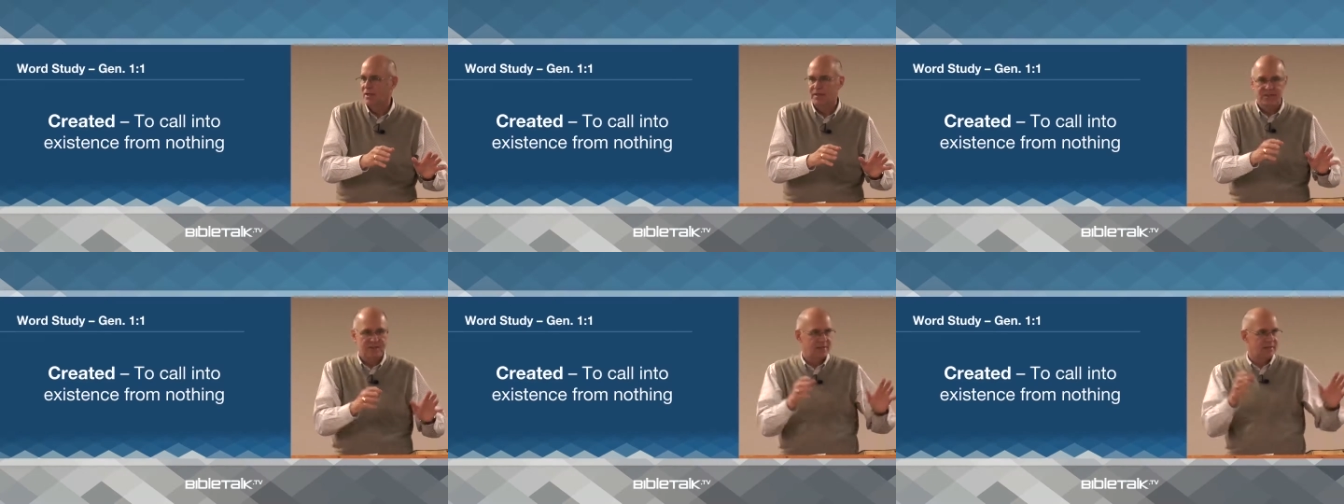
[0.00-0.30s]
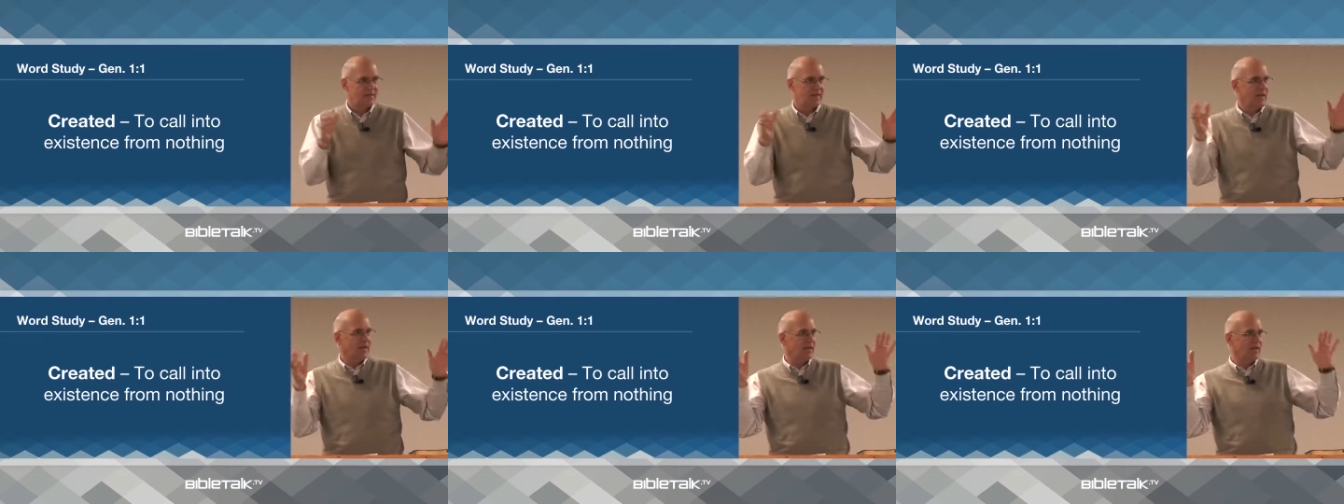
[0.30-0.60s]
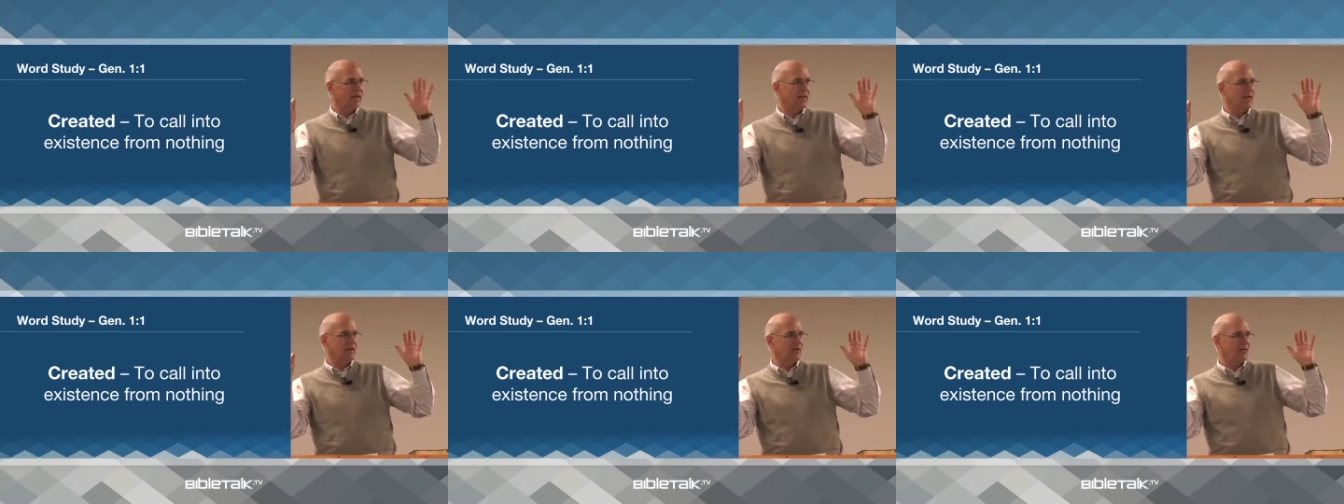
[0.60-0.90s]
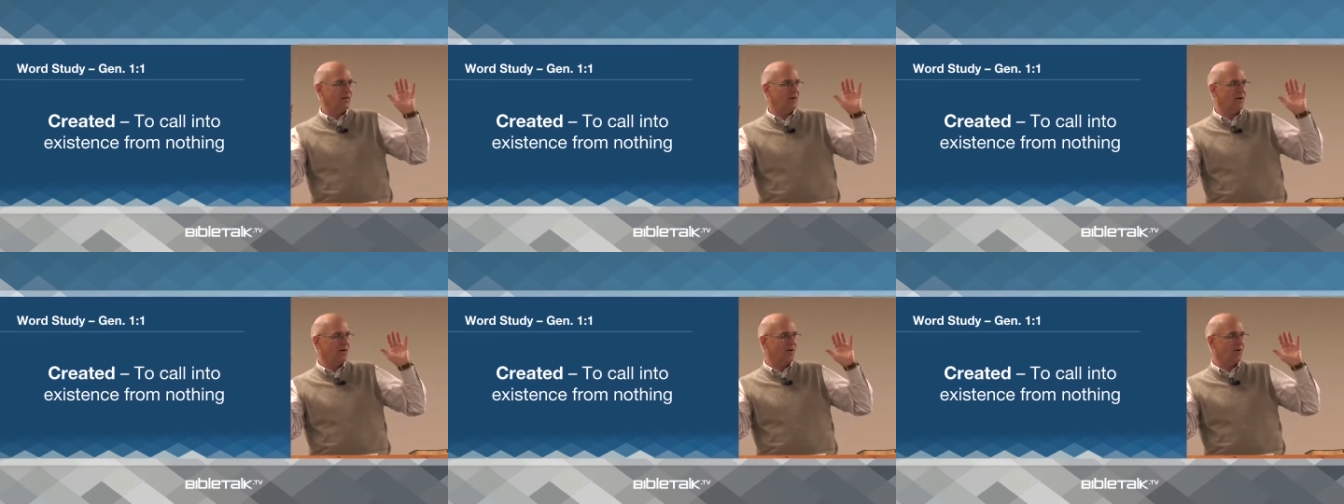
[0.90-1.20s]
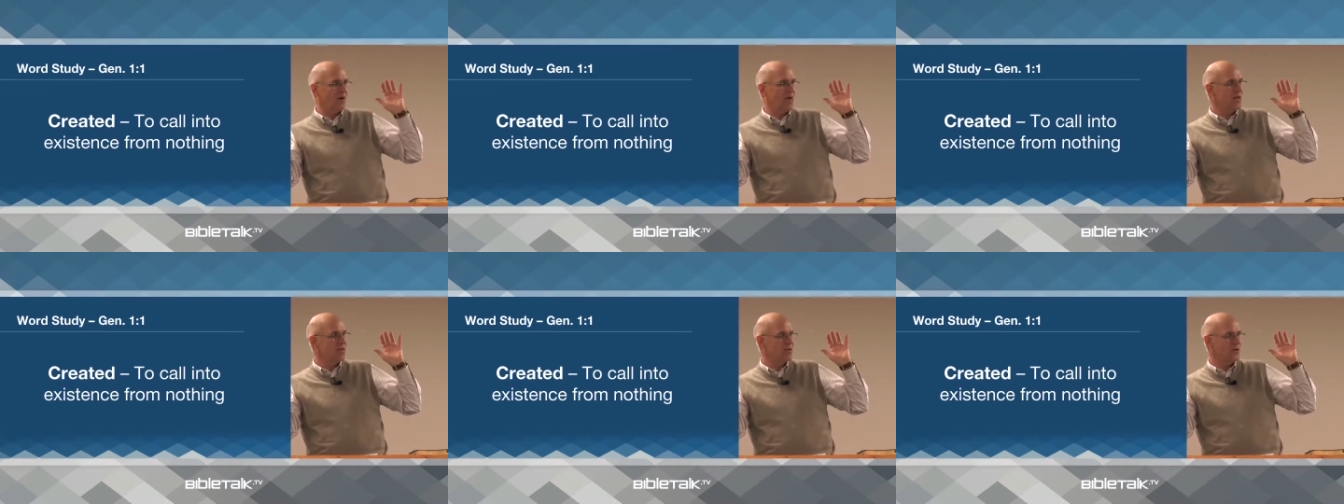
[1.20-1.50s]
staking
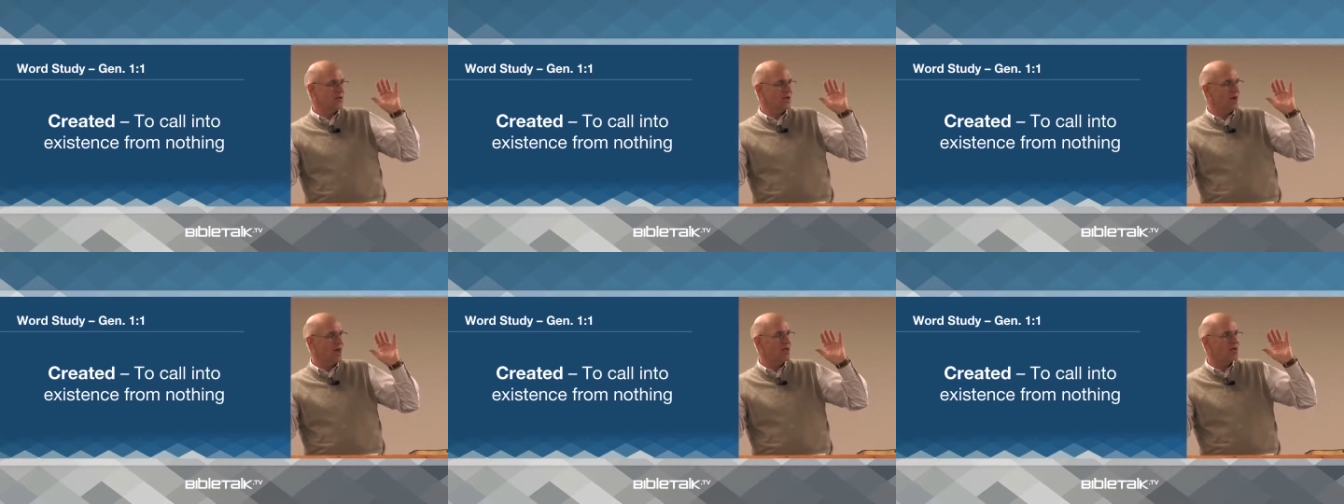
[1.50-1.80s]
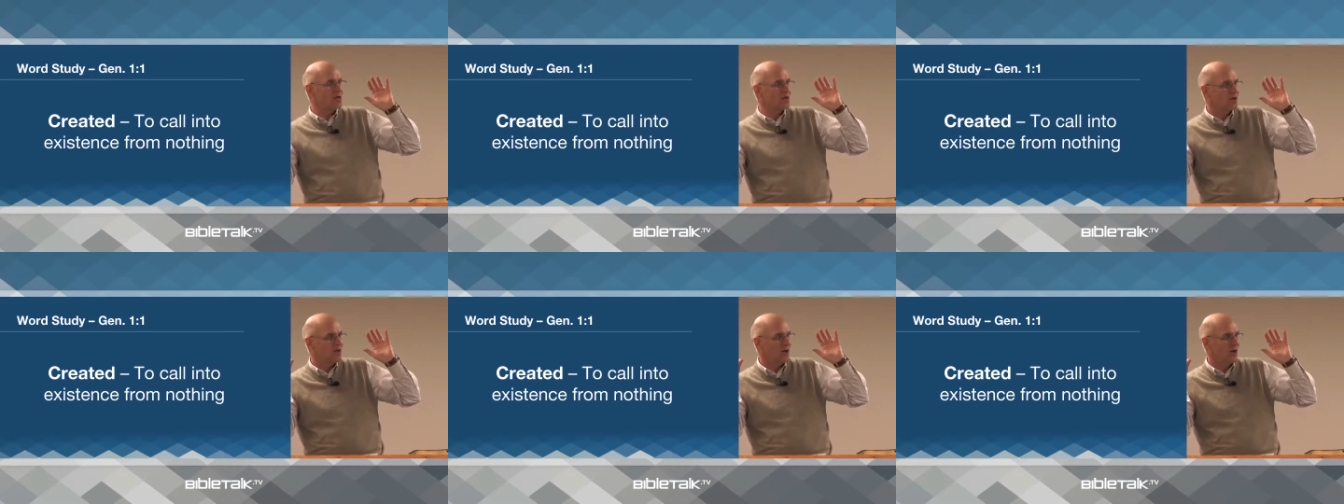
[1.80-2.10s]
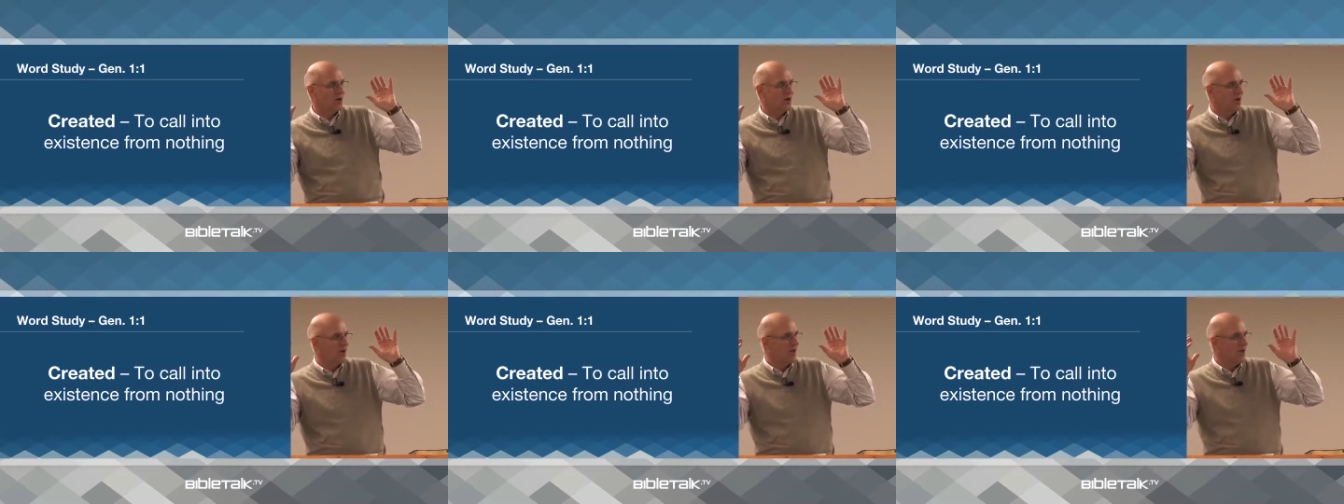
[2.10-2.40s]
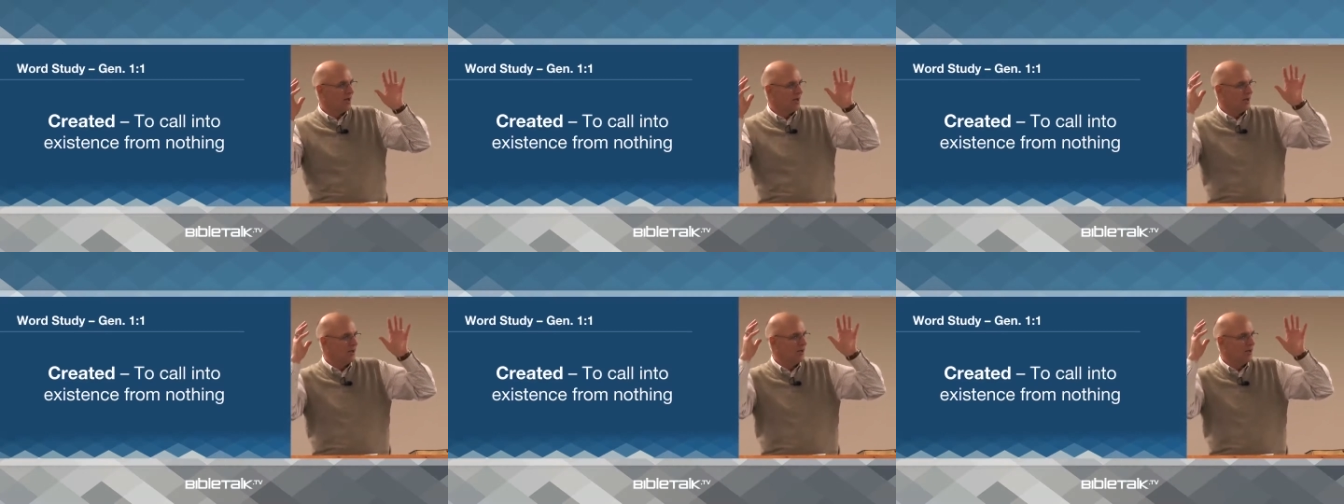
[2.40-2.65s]
their educational,